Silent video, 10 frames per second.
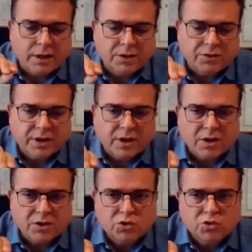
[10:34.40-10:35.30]
in
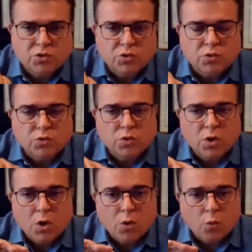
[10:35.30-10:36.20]
regard to
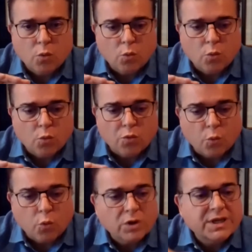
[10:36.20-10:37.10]

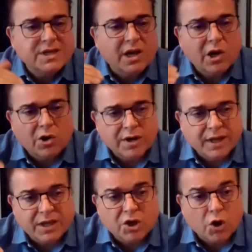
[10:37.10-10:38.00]
what is the
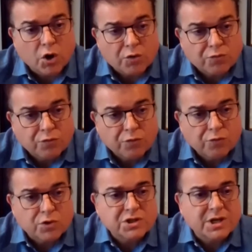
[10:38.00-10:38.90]
learning curve
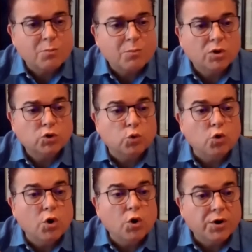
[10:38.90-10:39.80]
for someone to
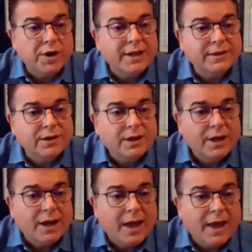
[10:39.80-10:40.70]
learn it?
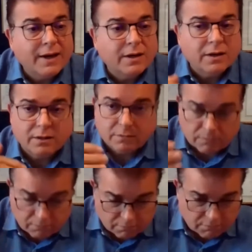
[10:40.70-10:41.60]
And
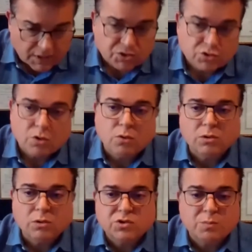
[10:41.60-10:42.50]
let's talk
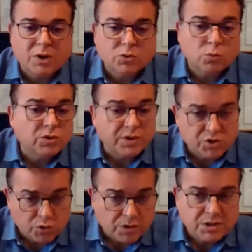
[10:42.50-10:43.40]
also about what
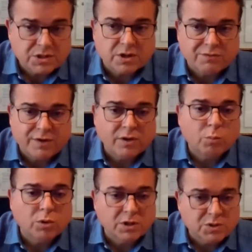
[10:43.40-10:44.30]
resources are
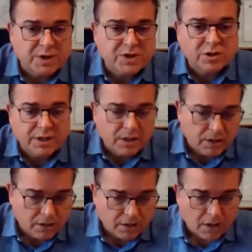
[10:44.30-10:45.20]
available,
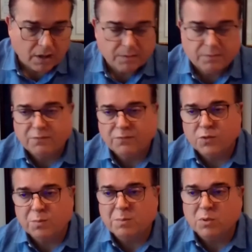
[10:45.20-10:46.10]
especially
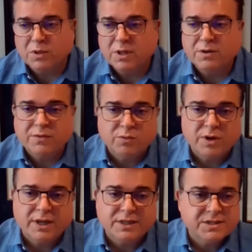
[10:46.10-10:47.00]
for people here in the
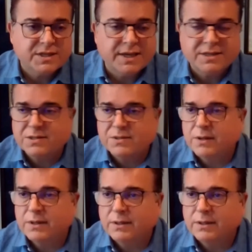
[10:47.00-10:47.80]
United States.